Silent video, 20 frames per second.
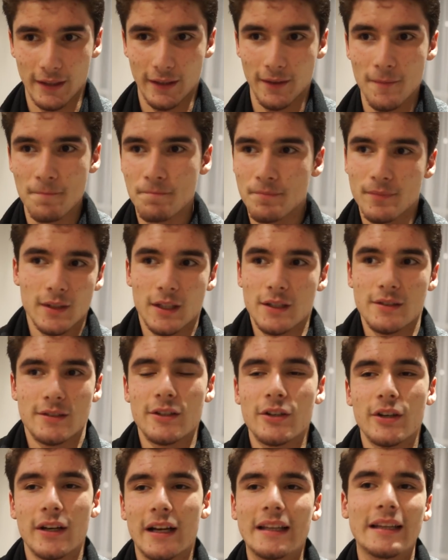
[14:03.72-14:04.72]
like
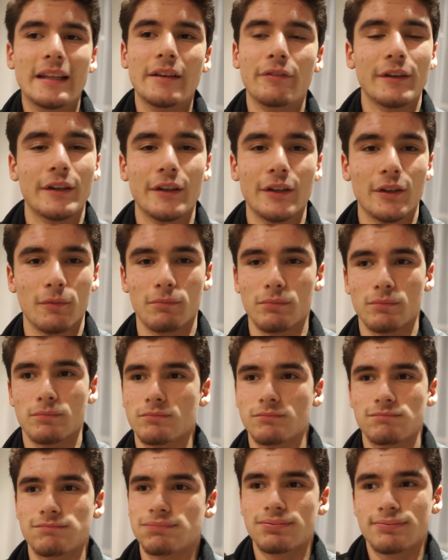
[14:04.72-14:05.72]
considering I live here
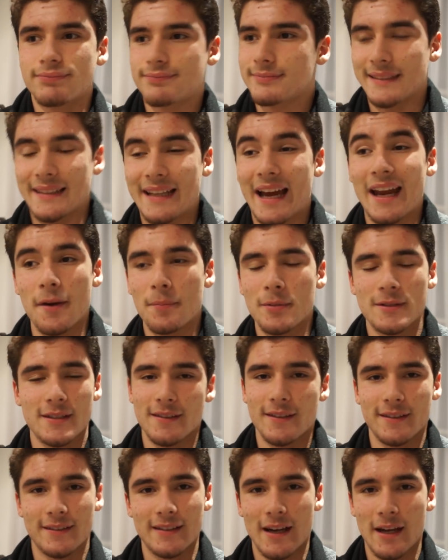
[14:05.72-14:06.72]
90%
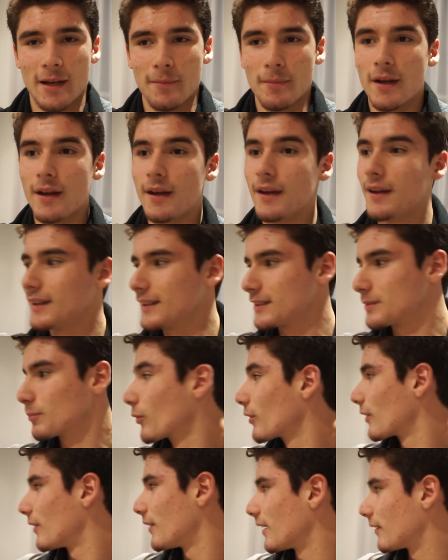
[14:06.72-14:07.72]
of the time, is
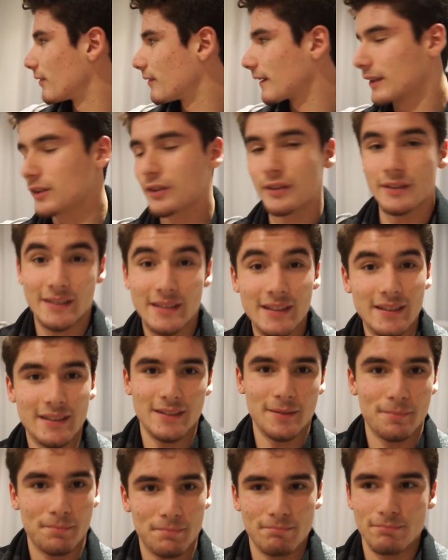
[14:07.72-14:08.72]
more than enough. Like you can see
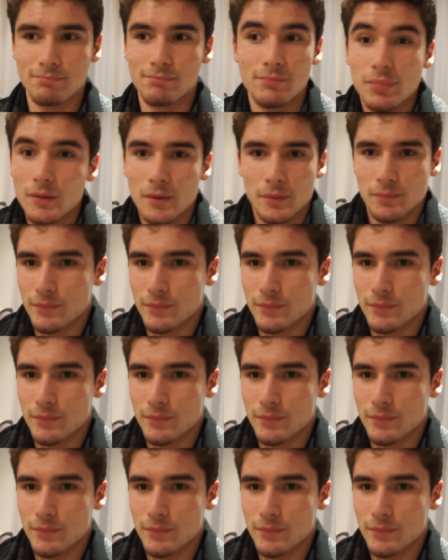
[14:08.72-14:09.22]
this is a